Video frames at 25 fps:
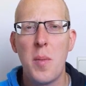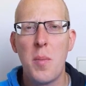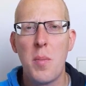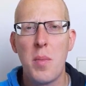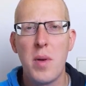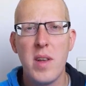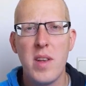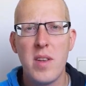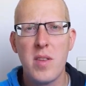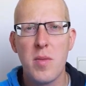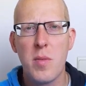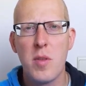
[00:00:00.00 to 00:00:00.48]

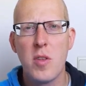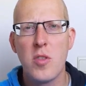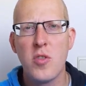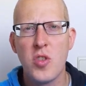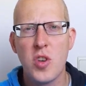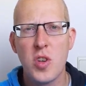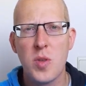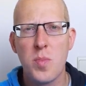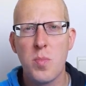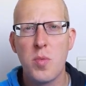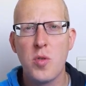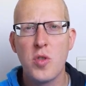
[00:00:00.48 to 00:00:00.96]
please
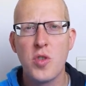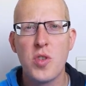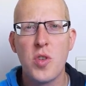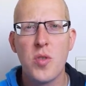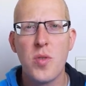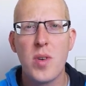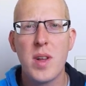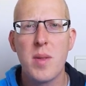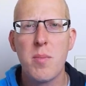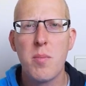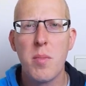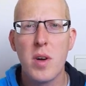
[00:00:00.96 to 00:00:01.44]
just push the
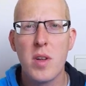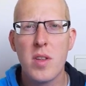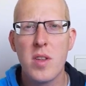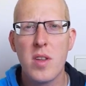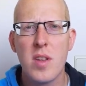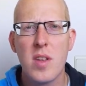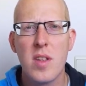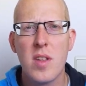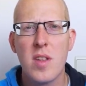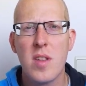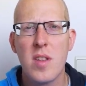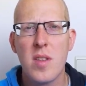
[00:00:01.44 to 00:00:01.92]
red
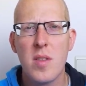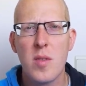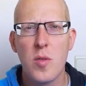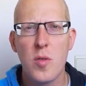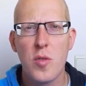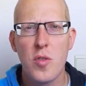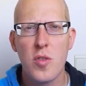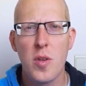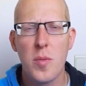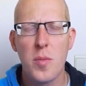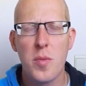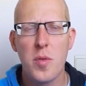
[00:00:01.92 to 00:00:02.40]

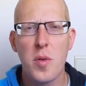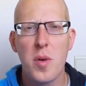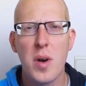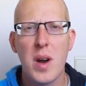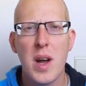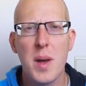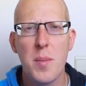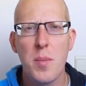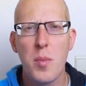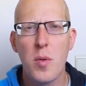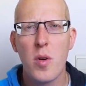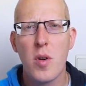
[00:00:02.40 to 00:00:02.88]
button,
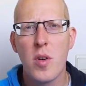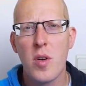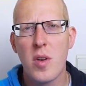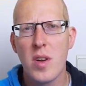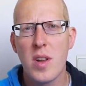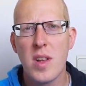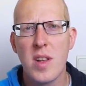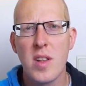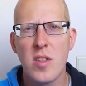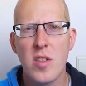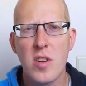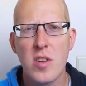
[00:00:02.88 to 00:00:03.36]
subscribe, or
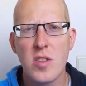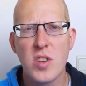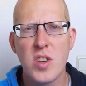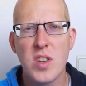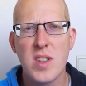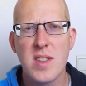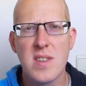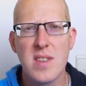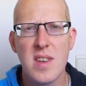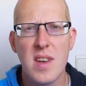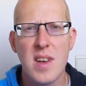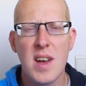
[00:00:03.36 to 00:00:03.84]
in Dutch
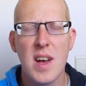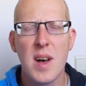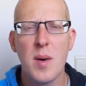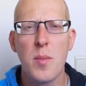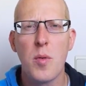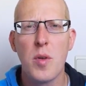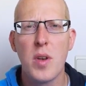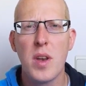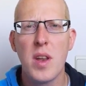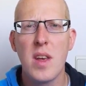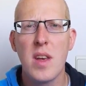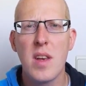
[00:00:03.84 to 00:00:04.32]
it's
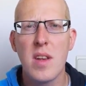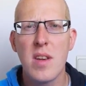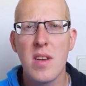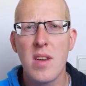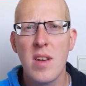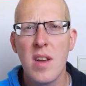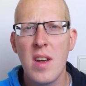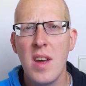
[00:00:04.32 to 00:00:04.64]
abonneer.